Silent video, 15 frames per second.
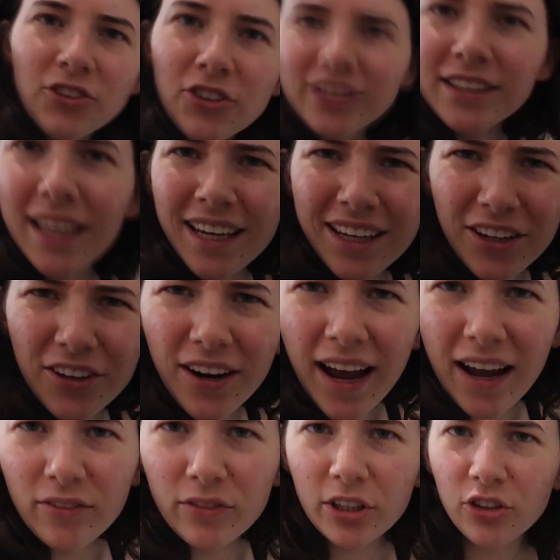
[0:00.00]
just like your
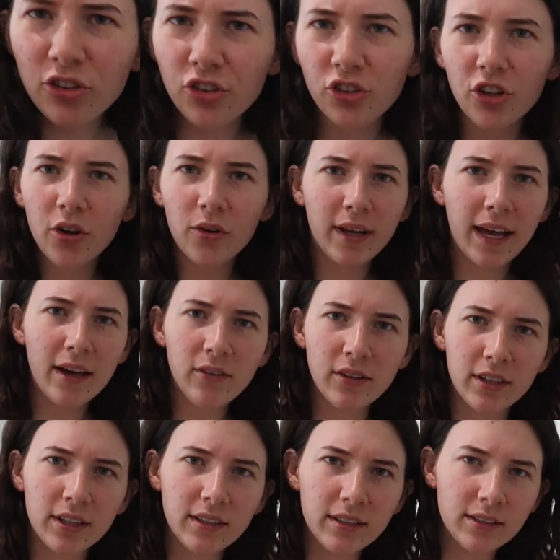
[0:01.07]
average Joe
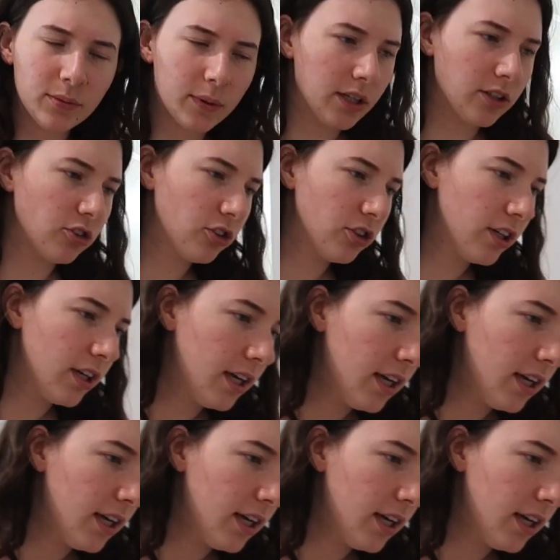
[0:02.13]
counters, which